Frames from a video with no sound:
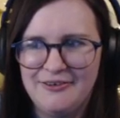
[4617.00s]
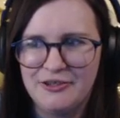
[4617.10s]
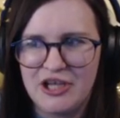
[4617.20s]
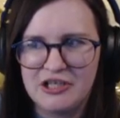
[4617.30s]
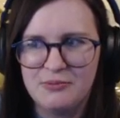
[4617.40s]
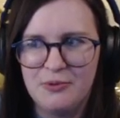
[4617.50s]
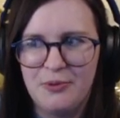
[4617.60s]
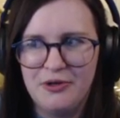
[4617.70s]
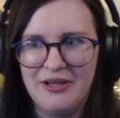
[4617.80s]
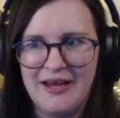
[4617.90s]
Always goes when we were
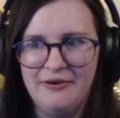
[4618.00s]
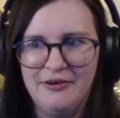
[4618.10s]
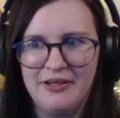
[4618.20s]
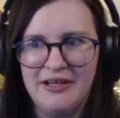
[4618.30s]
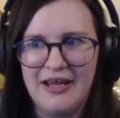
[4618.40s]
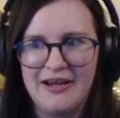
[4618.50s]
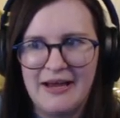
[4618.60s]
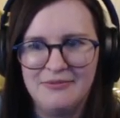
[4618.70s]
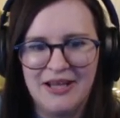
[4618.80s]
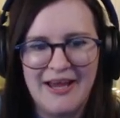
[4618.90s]
putting later in, in late
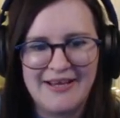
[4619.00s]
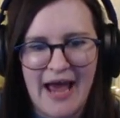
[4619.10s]
games. Like